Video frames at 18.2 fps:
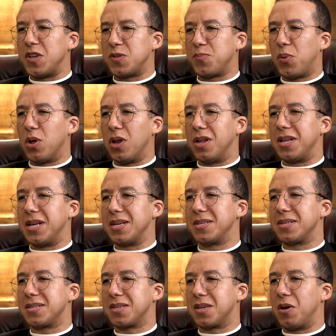
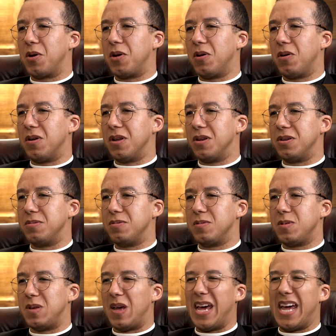politics going on and
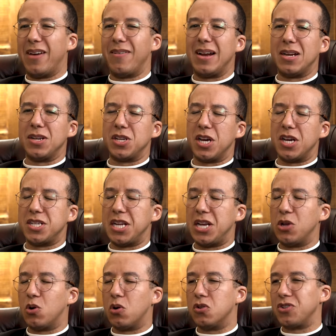airing dirty
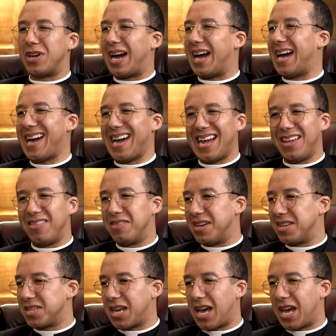laundry. I hate that.